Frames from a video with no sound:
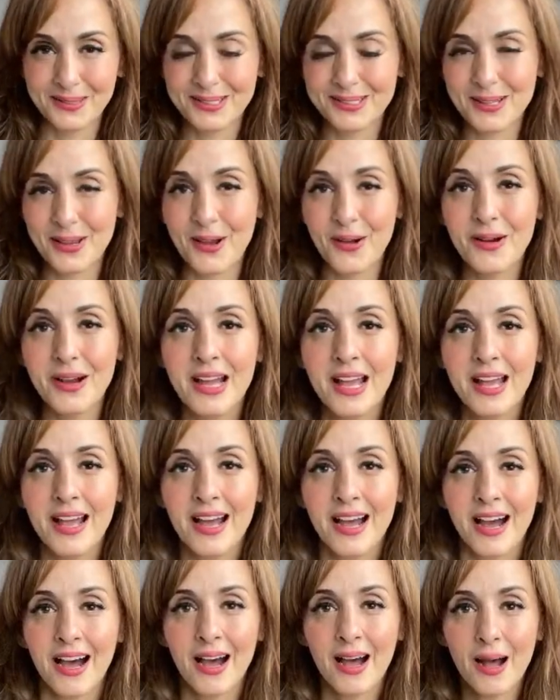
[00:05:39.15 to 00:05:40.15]
So
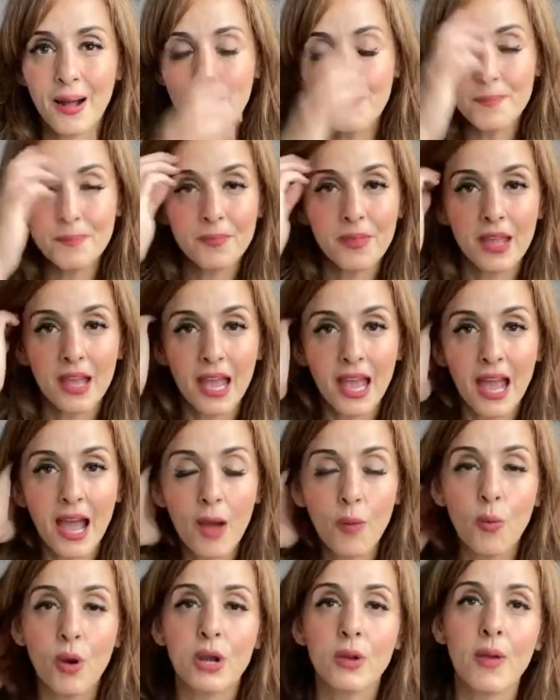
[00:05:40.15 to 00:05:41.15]

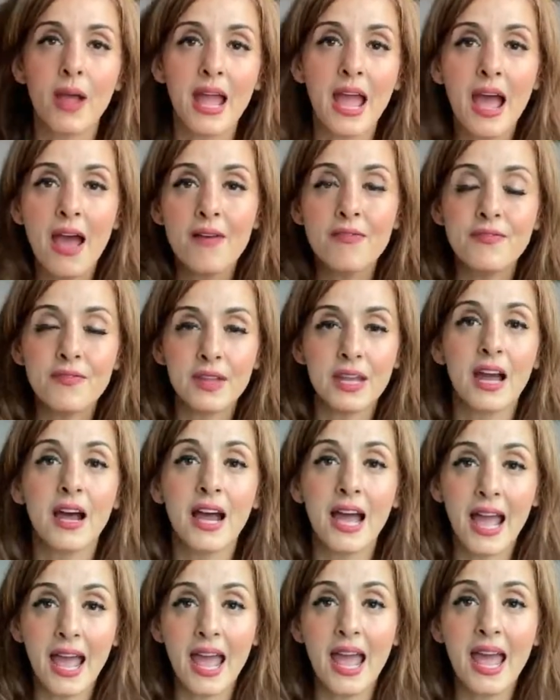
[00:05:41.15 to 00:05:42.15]
what do I have
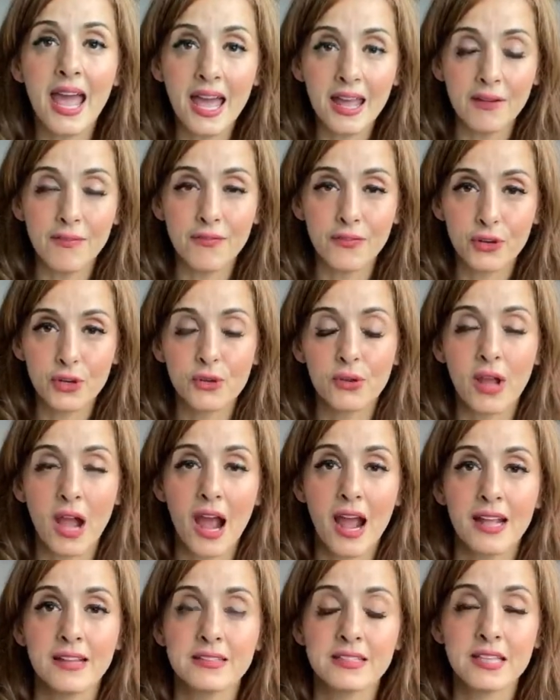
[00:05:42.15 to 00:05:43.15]
ahead for you
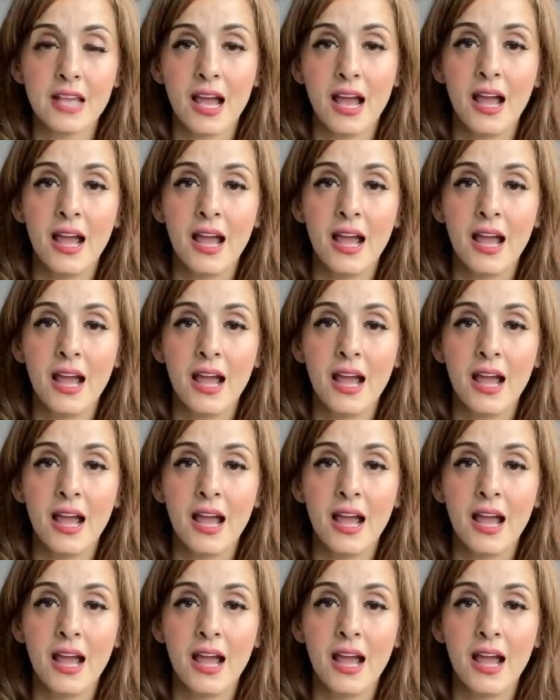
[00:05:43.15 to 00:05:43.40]
guys?